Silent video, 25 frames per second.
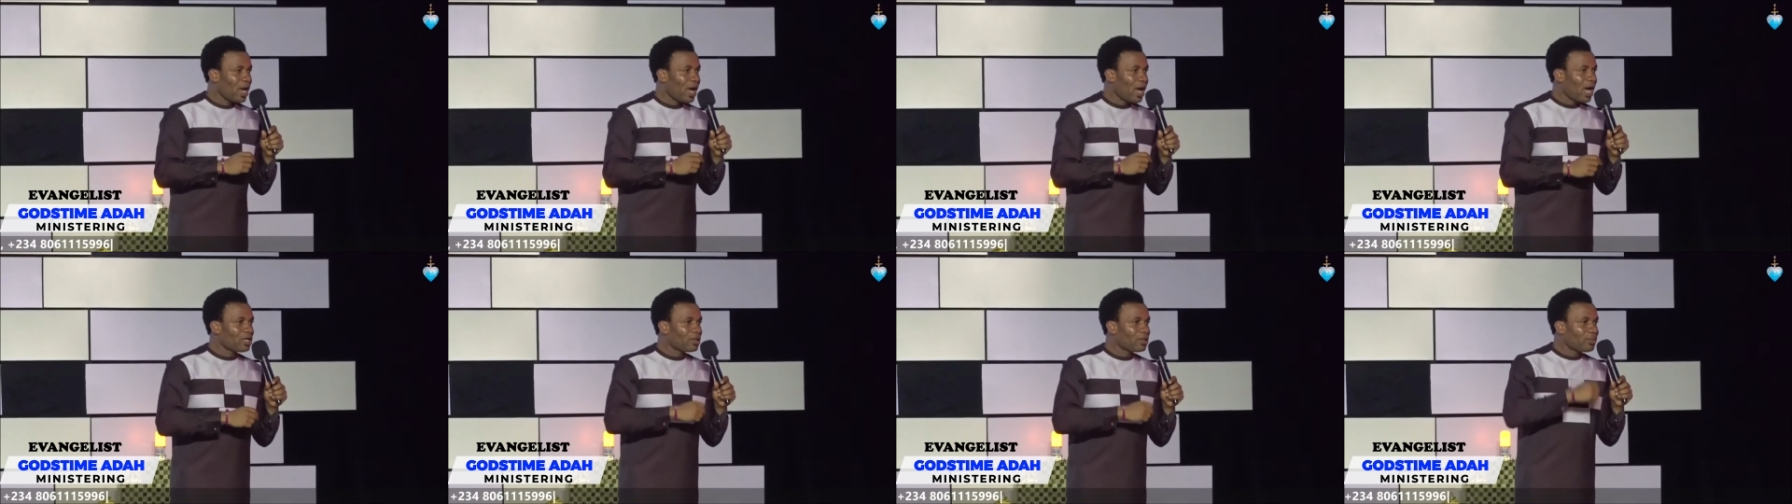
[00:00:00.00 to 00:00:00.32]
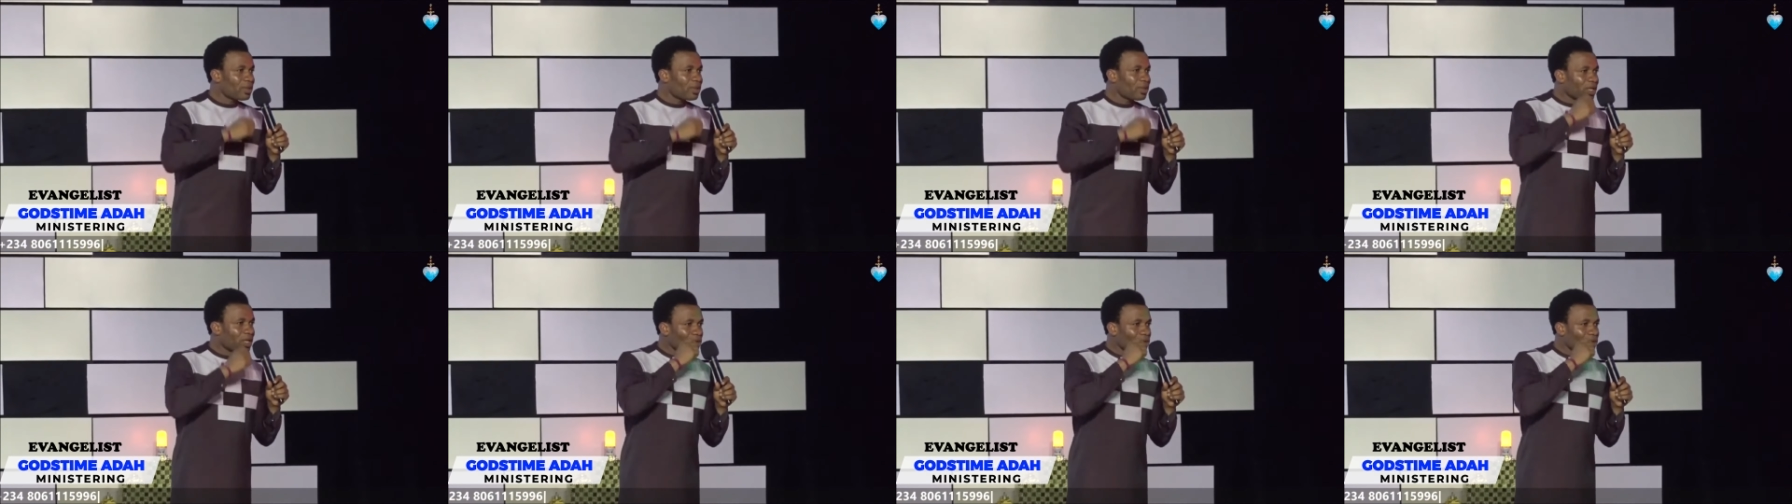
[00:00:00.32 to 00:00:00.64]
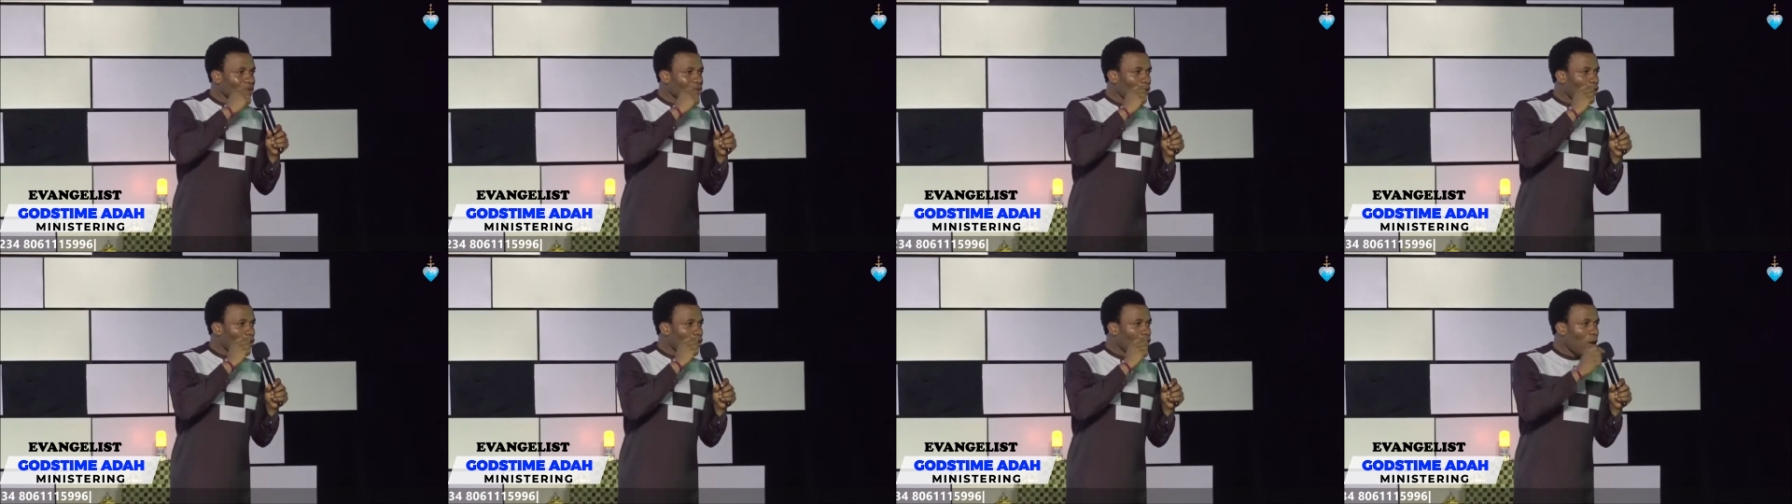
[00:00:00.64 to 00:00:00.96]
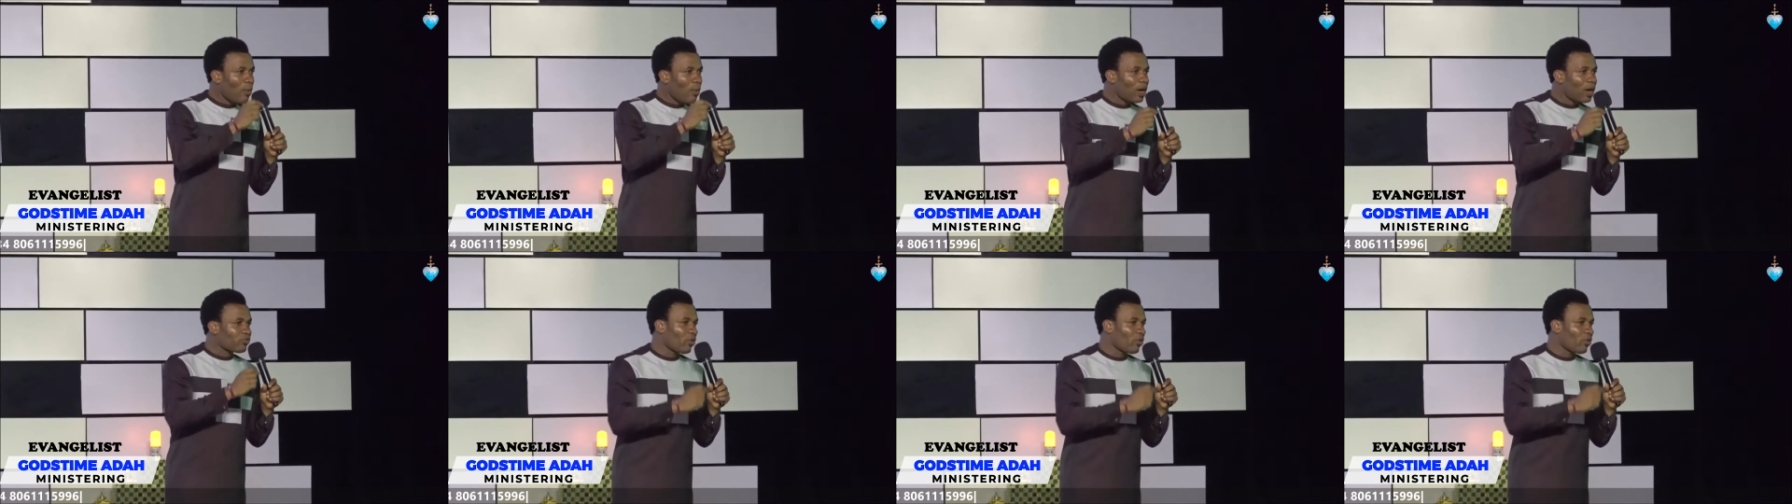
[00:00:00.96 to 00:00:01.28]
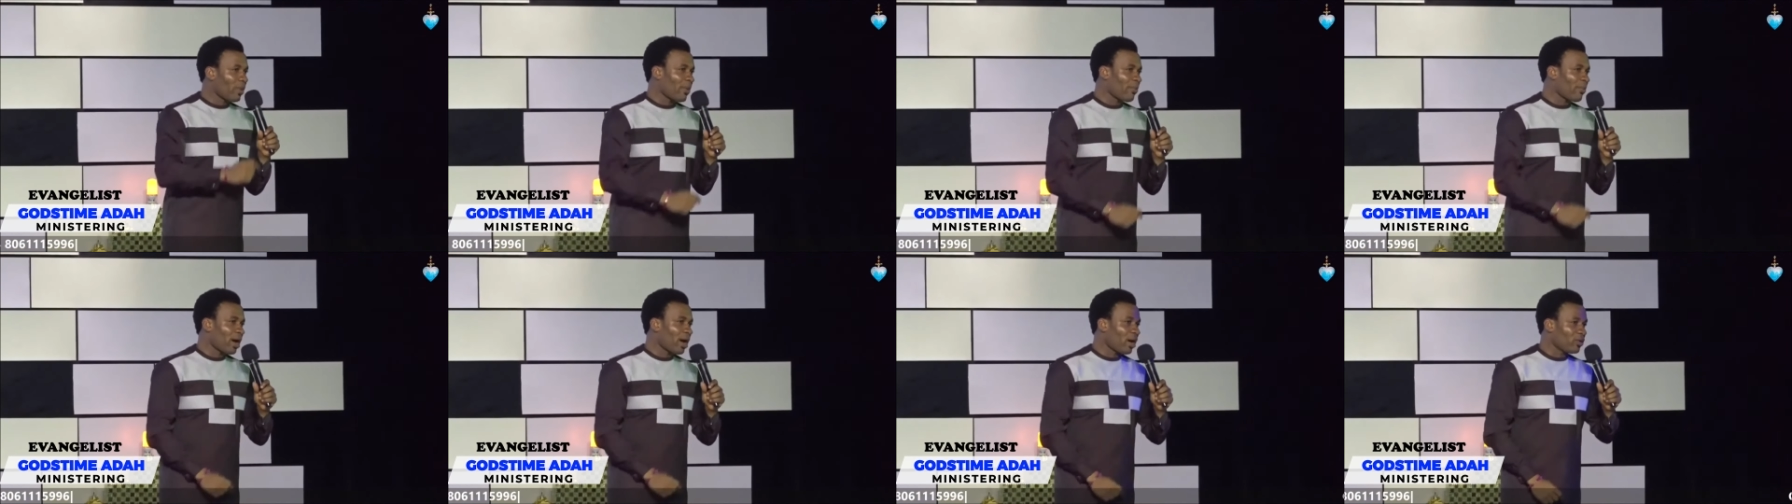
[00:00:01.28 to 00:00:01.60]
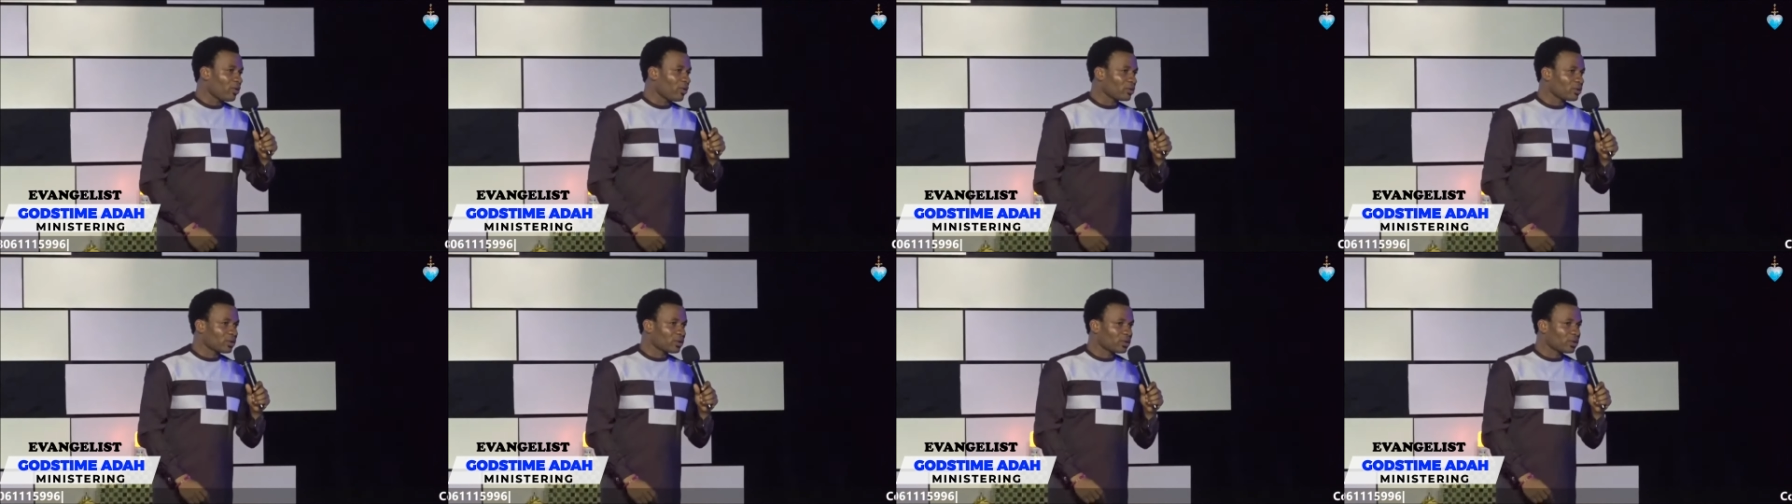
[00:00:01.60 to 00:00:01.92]
and it begin to come out from my
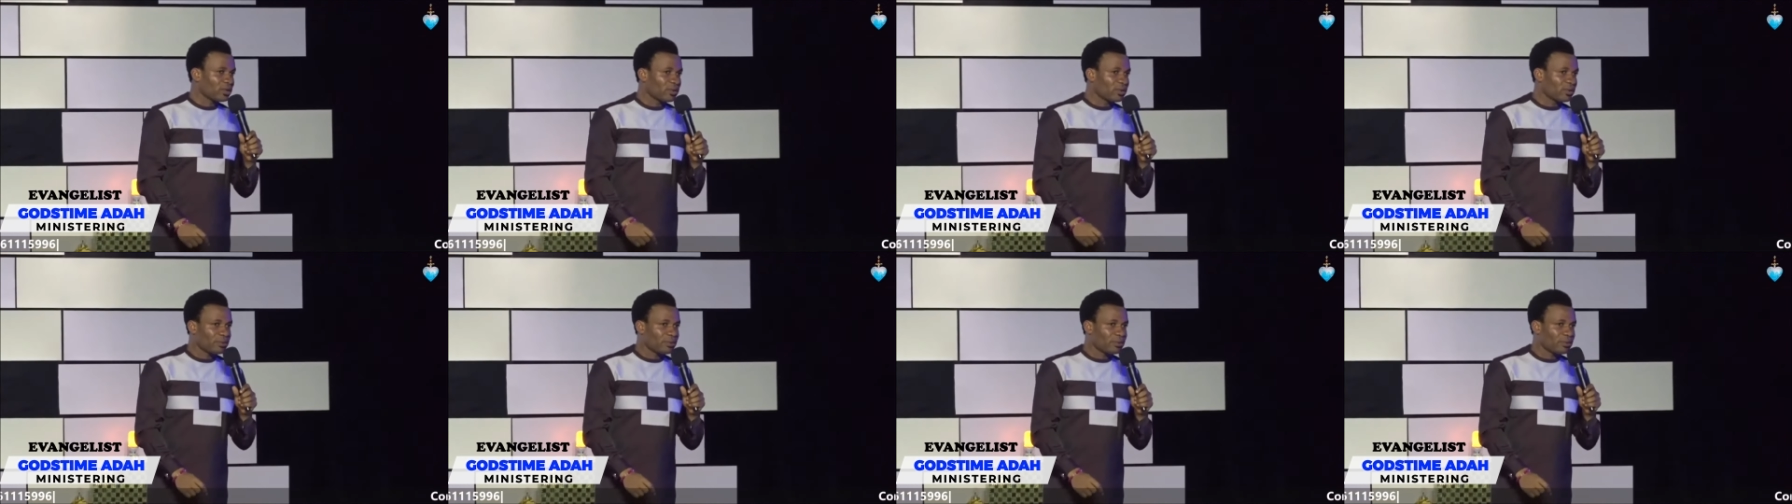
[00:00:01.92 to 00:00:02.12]
mouth.